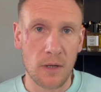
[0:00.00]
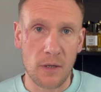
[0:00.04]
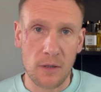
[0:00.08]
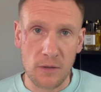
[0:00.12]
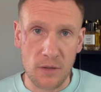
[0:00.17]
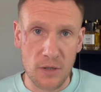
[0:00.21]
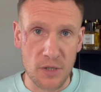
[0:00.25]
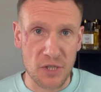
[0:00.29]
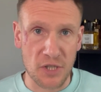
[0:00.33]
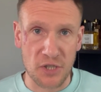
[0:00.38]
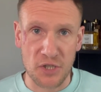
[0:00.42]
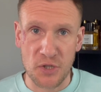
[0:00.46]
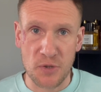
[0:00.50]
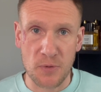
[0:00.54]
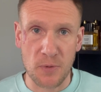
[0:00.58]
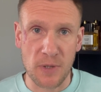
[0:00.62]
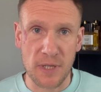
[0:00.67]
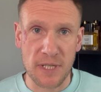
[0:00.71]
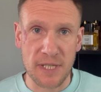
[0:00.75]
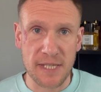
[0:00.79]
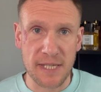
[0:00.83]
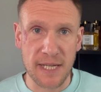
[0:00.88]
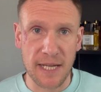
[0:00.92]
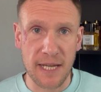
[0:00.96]
because I just want
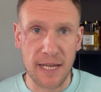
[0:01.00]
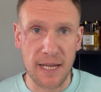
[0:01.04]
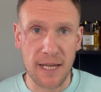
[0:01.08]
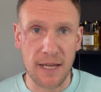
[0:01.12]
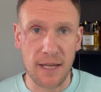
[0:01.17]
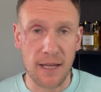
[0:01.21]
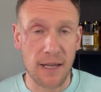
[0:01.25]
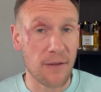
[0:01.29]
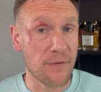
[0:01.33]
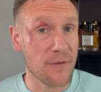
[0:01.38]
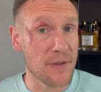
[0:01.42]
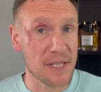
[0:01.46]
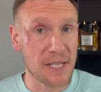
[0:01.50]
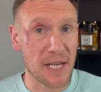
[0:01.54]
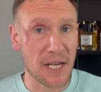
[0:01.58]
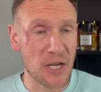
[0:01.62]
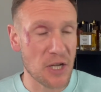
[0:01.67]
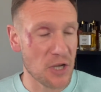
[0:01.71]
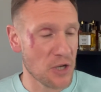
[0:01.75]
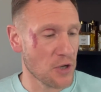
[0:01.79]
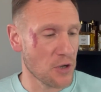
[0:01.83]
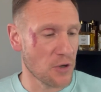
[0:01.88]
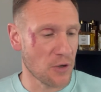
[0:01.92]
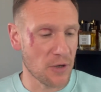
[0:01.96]
to see if it's any
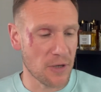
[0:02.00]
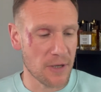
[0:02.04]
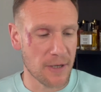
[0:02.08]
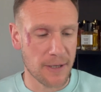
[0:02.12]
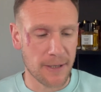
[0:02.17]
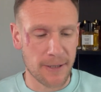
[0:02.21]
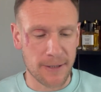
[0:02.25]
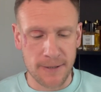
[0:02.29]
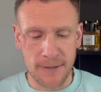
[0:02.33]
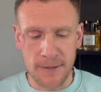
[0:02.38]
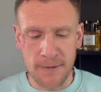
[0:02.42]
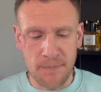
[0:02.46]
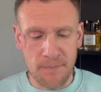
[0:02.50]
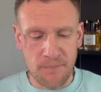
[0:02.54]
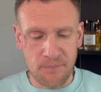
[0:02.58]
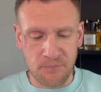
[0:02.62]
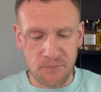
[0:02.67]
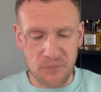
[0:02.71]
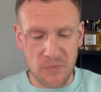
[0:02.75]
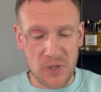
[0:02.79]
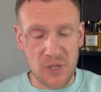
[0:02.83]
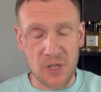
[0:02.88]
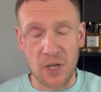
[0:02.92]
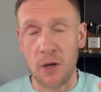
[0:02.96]
good.
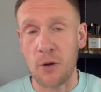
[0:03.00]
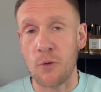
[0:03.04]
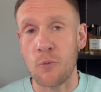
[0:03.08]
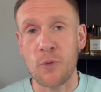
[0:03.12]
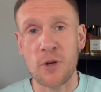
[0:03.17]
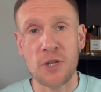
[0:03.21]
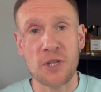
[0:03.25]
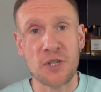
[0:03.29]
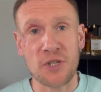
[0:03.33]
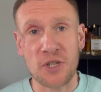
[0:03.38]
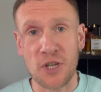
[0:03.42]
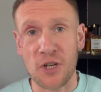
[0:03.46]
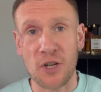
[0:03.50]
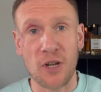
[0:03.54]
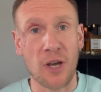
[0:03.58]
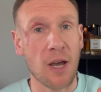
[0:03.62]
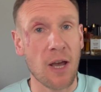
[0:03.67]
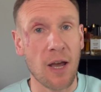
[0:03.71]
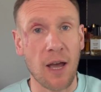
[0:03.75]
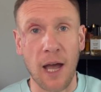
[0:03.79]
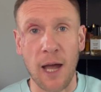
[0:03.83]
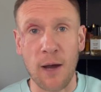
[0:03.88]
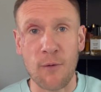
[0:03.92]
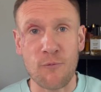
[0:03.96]
So we're just going to
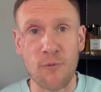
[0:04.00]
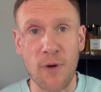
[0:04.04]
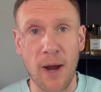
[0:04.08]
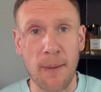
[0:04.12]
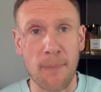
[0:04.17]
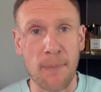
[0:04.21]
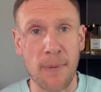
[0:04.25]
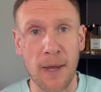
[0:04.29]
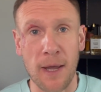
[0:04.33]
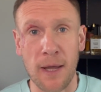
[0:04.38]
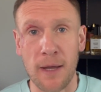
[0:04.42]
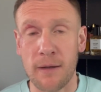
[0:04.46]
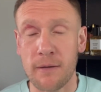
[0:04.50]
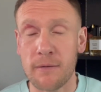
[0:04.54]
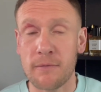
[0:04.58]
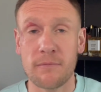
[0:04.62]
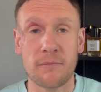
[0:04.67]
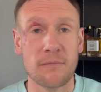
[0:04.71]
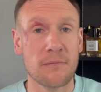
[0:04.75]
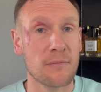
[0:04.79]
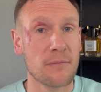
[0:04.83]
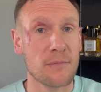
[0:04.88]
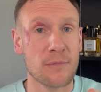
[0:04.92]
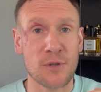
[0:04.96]
unwrap it,
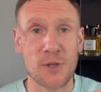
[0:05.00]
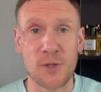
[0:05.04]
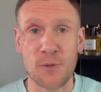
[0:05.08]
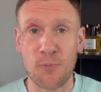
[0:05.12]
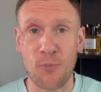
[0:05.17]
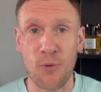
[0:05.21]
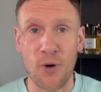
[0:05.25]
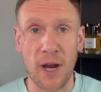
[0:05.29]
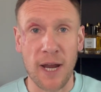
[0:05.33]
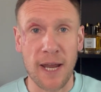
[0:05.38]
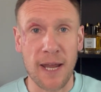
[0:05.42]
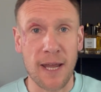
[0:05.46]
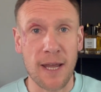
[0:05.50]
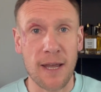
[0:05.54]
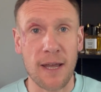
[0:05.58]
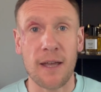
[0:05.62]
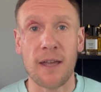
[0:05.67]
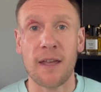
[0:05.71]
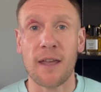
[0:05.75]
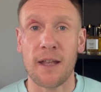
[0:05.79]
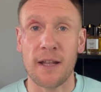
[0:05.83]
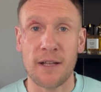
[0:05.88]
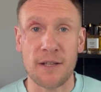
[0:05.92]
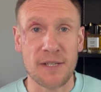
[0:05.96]
spray it
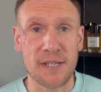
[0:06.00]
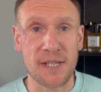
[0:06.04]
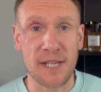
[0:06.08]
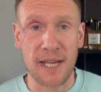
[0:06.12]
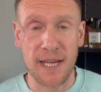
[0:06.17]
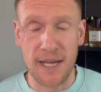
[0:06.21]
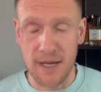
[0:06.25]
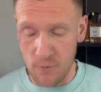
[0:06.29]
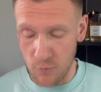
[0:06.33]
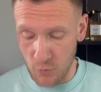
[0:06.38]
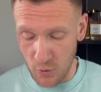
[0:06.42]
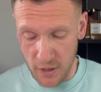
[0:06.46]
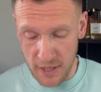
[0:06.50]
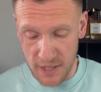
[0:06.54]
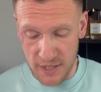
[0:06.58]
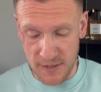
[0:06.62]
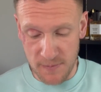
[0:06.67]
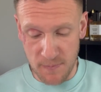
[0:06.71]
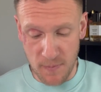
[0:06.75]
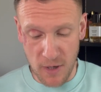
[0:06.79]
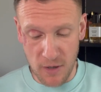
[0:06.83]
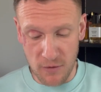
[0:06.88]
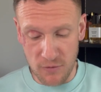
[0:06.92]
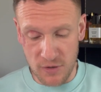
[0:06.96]
and see what it
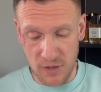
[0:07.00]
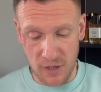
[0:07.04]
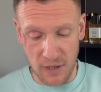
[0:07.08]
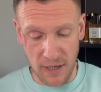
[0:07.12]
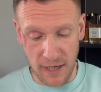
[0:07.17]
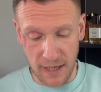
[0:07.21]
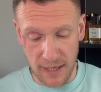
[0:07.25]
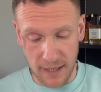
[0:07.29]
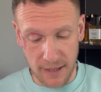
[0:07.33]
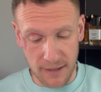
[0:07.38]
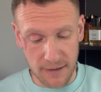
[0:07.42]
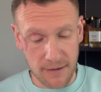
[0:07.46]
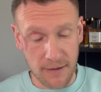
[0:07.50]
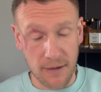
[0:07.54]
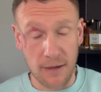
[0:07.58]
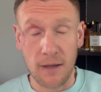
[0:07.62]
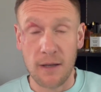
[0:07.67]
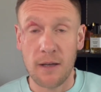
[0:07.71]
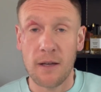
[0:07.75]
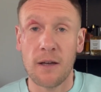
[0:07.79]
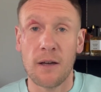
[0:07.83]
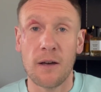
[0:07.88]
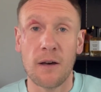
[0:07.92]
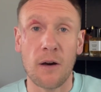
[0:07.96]
smells like.
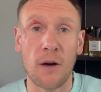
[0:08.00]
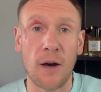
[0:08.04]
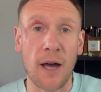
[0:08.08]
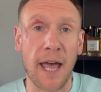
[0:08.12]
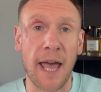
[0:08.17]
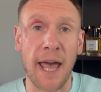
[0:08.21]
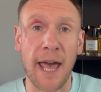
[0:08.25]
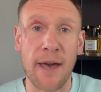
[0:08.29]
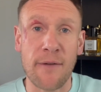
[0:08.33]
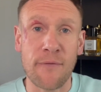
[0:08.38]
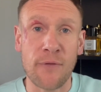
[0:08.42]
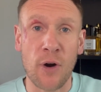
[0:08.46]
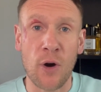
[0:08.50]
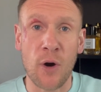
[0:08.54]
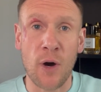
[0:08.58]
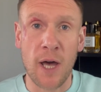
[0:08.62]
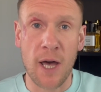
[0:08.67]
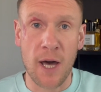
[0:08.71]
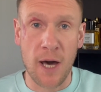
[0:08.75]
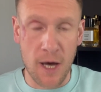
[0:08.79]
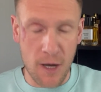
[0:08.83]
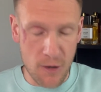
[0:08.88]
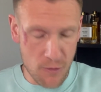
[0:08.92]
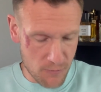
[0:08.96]
I have high
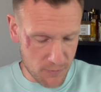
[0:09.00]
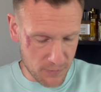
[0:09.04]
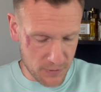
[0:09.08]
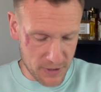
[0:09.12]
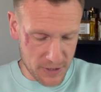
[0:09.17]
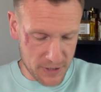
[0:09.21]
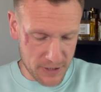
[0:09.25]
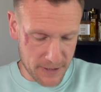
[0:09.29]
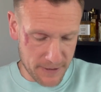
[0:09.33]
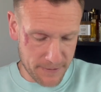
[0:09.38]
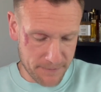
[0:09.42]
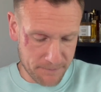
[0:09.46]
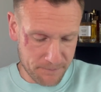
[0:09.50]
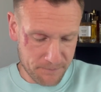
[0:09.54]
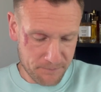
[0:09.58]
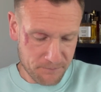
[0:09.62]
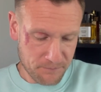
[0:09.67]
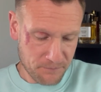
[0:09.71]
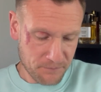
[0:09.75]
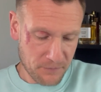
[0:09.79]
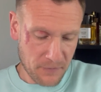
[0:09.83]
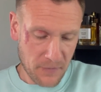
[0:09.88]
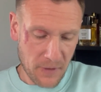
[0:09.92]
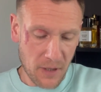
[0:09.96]
hopes,
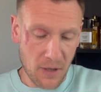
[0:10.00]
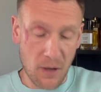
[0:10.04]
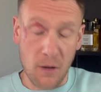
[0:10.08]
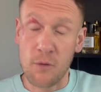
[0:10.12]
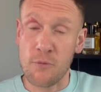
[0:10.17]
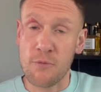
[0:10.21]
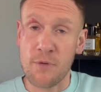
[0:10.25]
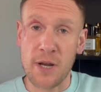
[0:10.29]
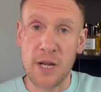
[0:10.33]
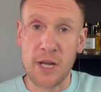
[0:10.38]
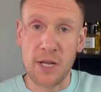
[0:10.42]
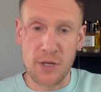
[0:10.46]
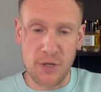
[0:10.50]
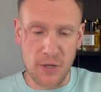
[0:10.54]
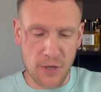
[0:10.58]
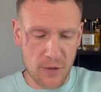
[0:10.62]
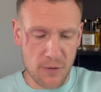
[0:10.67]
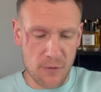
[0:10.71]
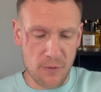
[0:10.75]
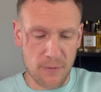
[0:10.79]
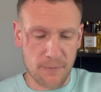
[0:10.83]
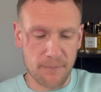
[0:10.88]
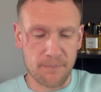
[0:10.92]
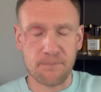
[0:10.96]
I really do,